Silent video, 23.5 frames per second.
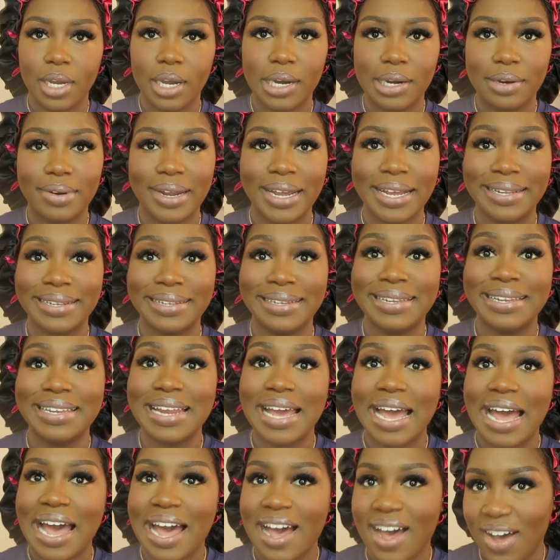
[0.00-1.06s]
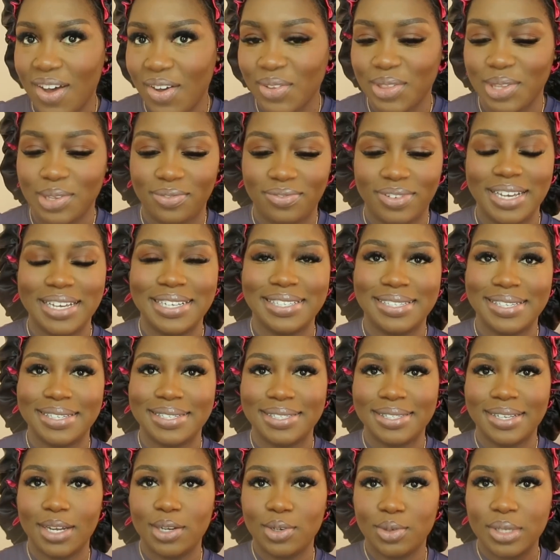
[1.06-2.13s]
All right, now the face
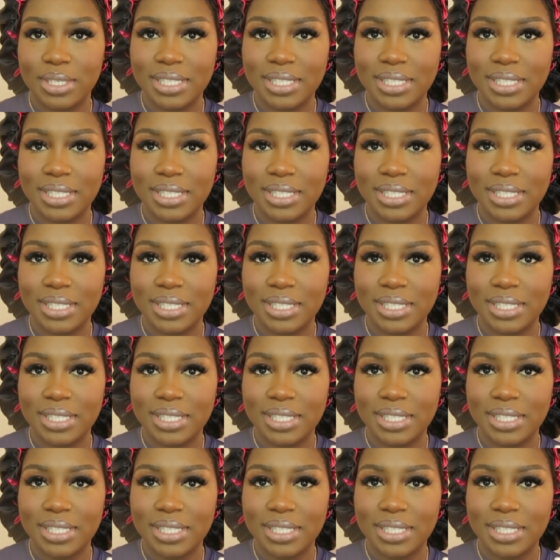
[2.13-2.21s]
is done.